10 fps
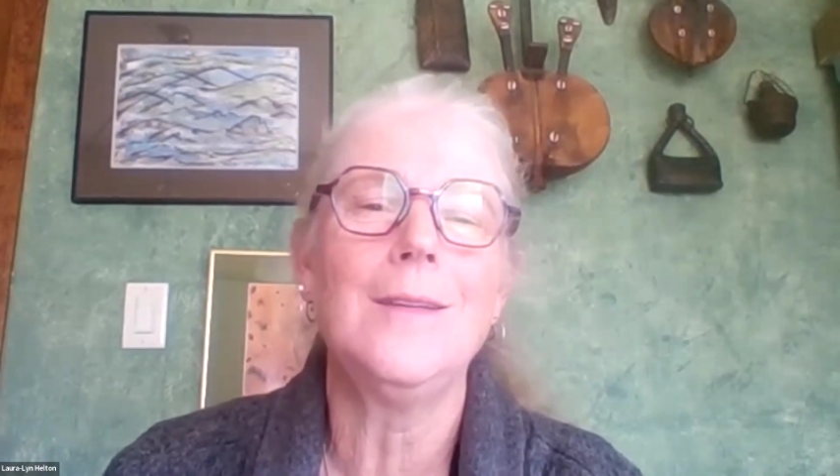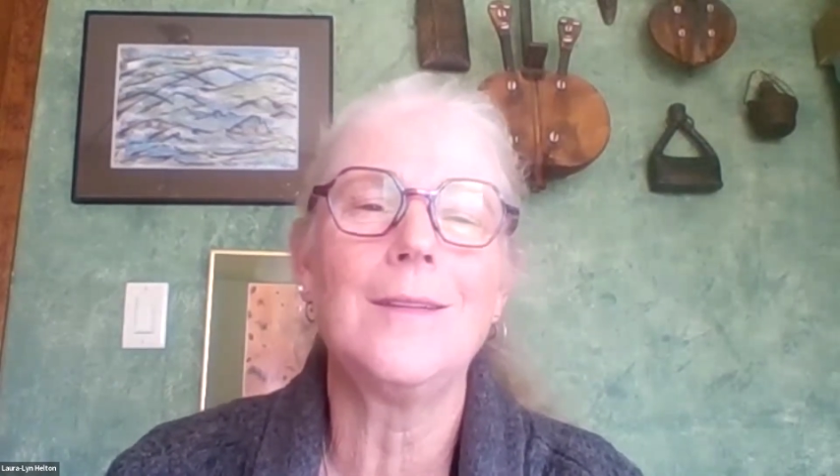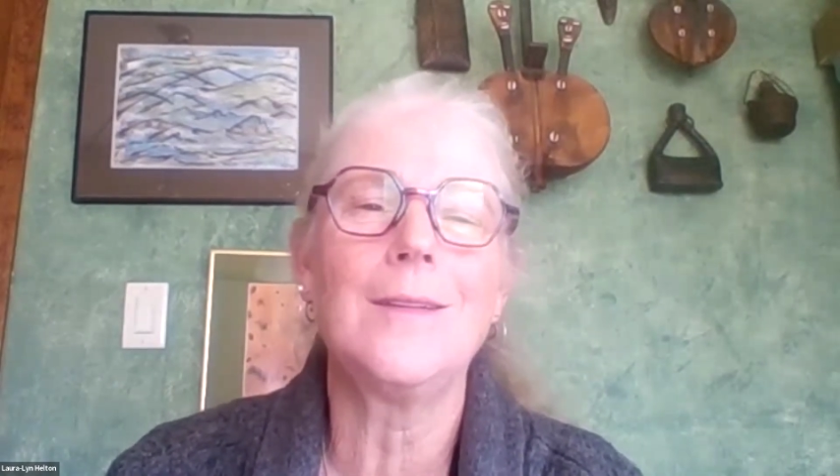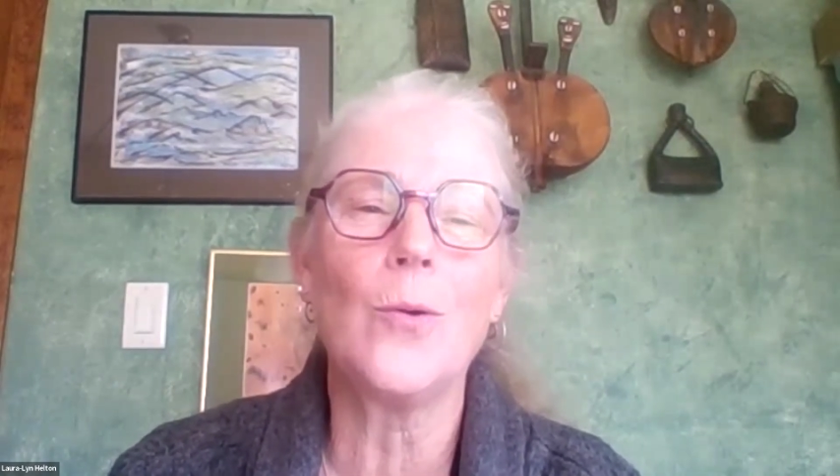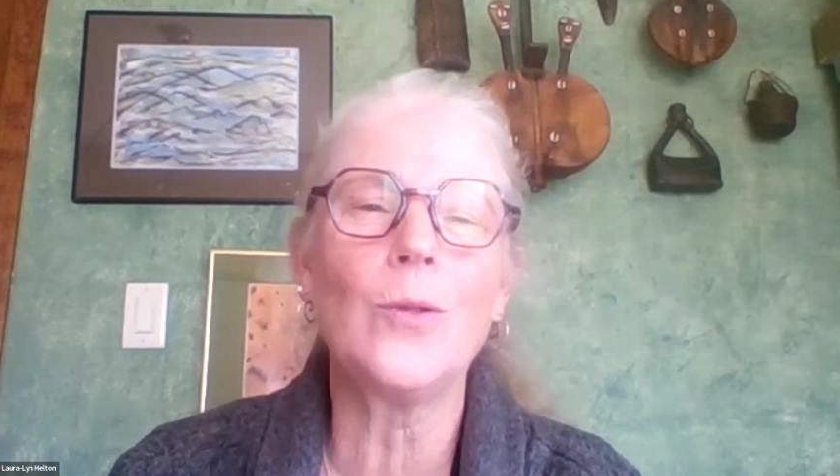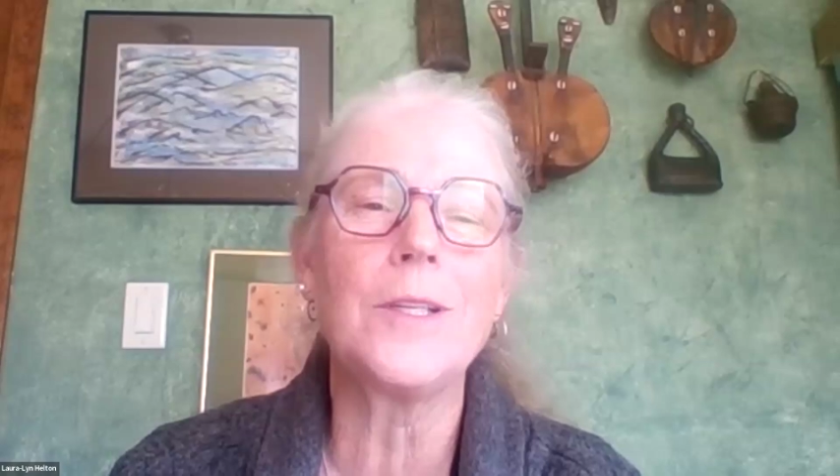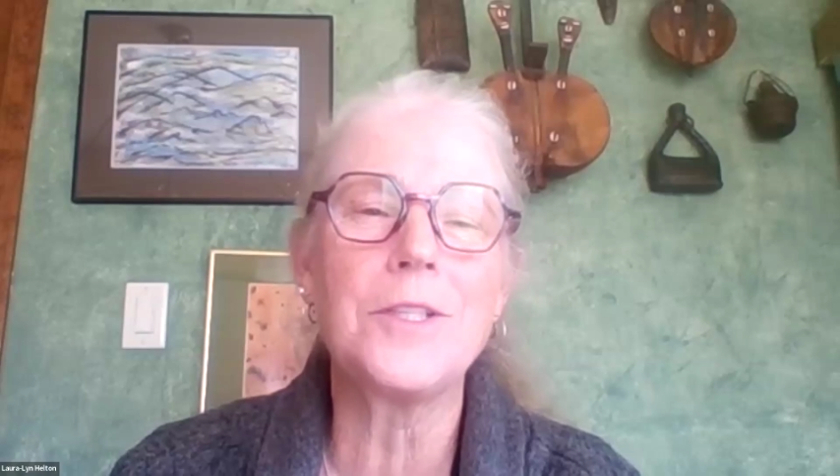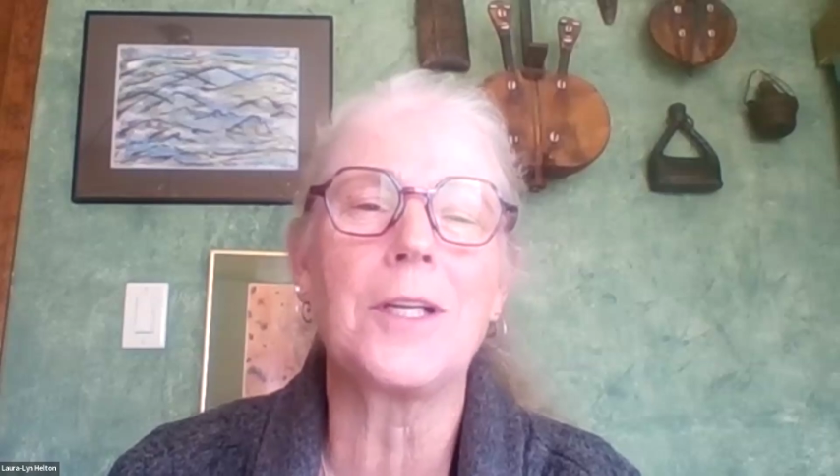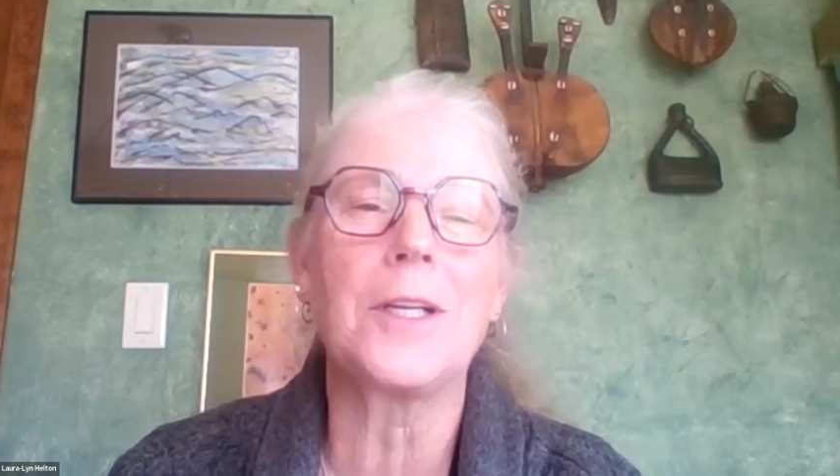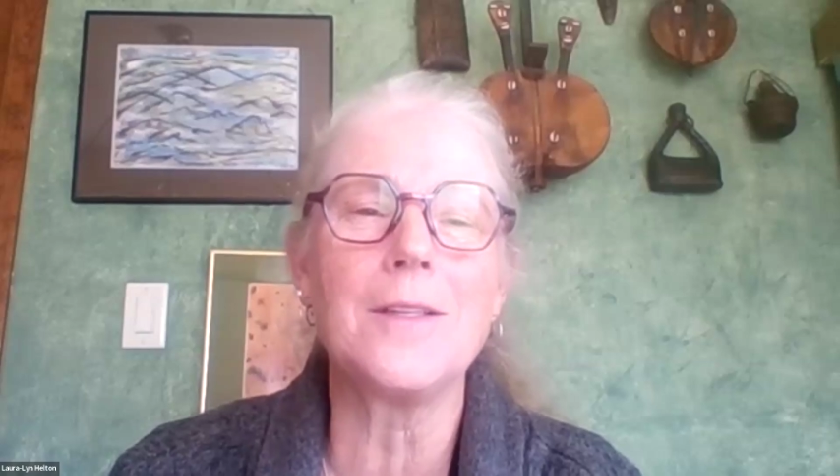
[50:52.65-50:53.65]
you know holding
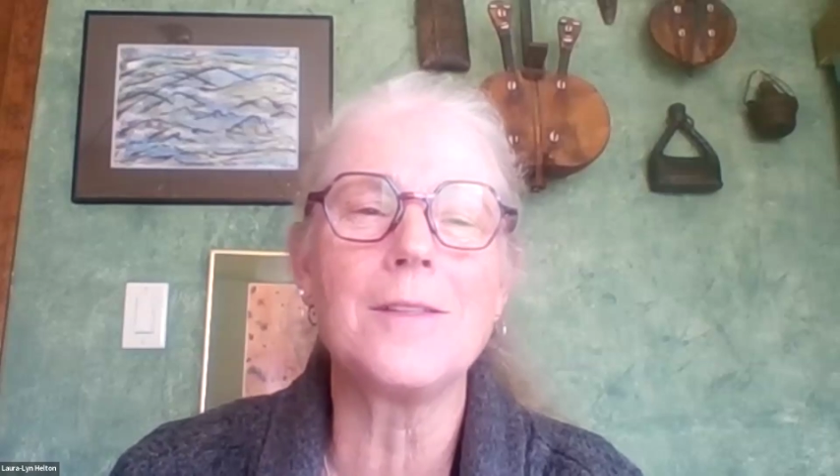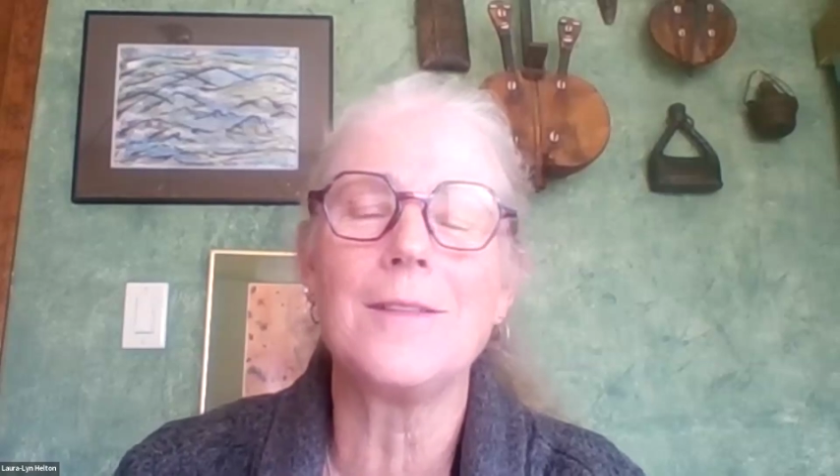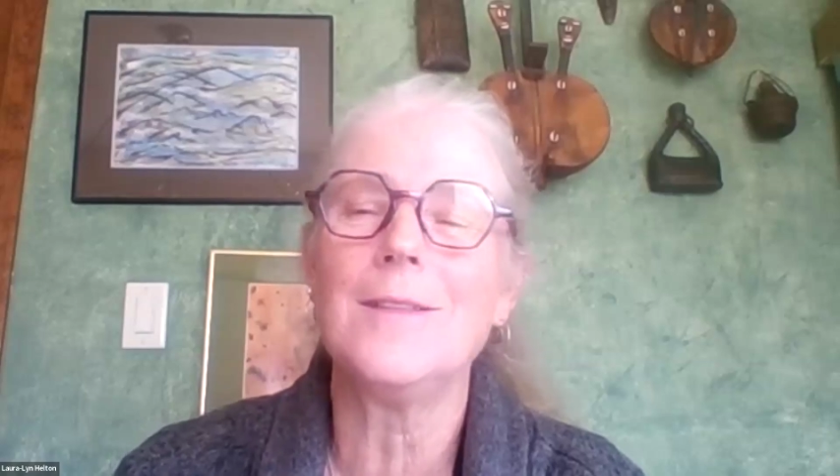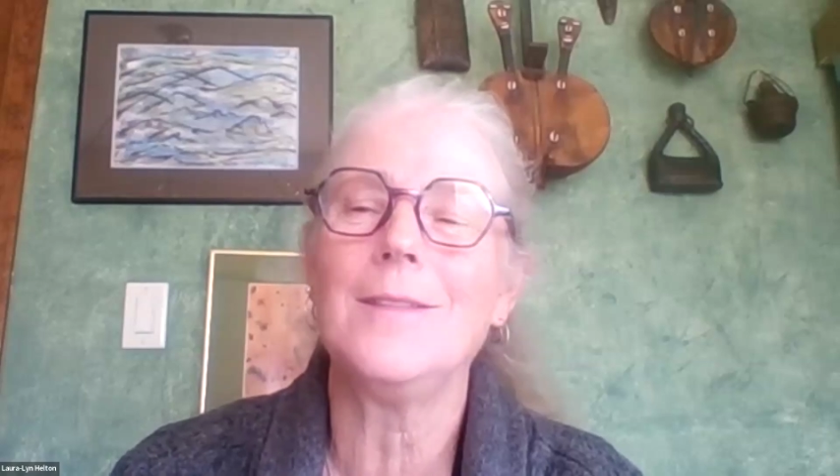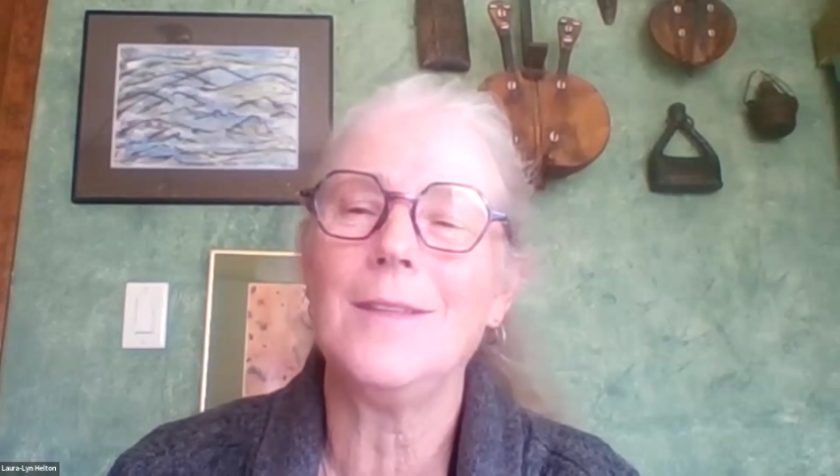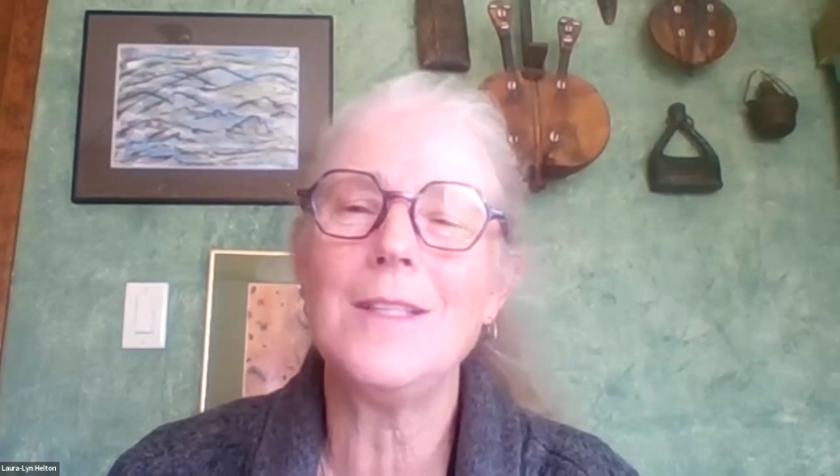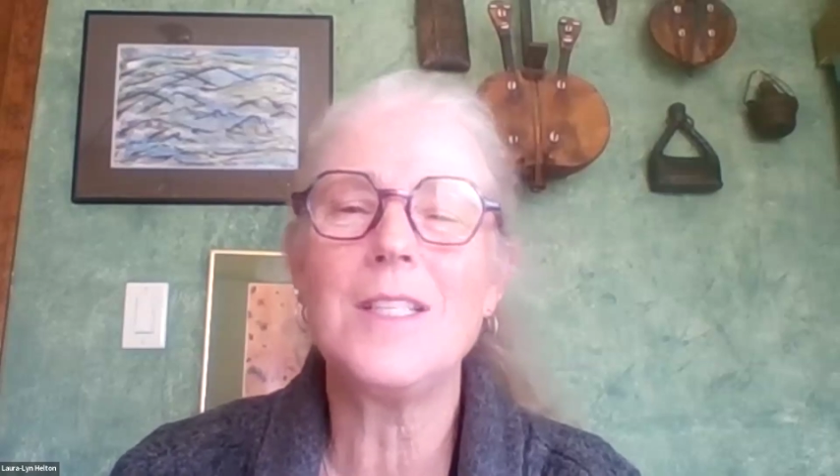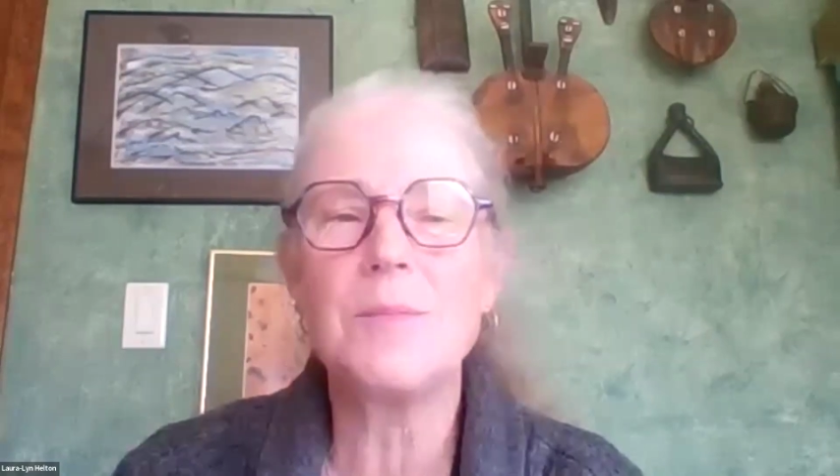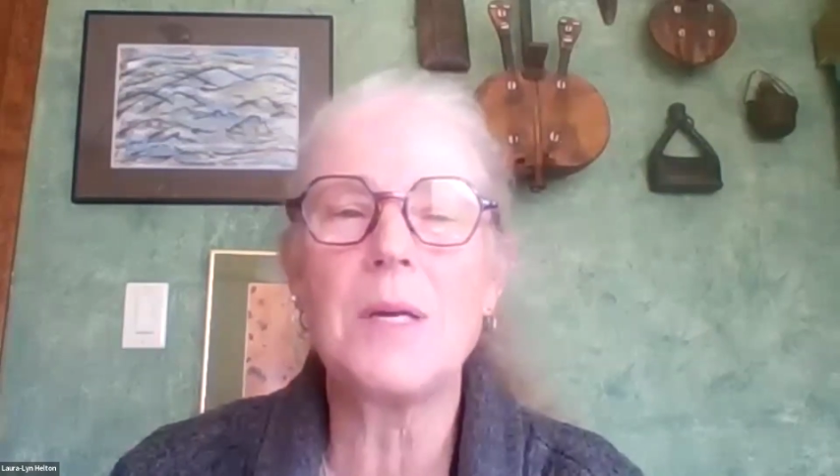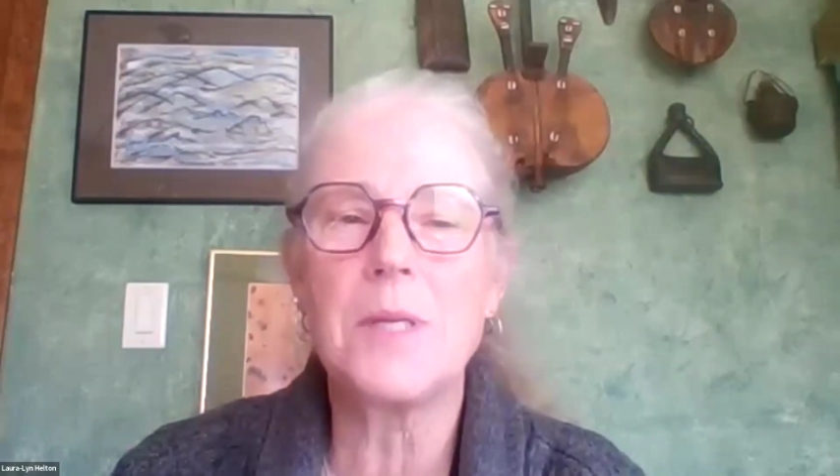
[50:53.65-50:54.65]
chickens and
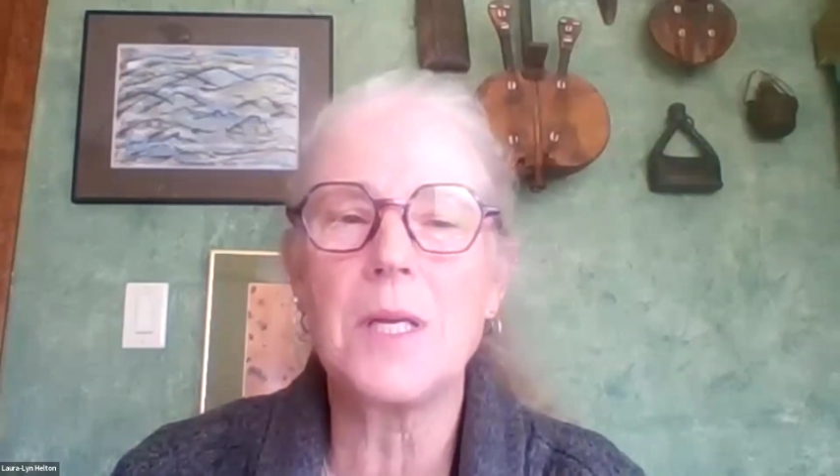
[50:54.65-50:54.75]
sometimes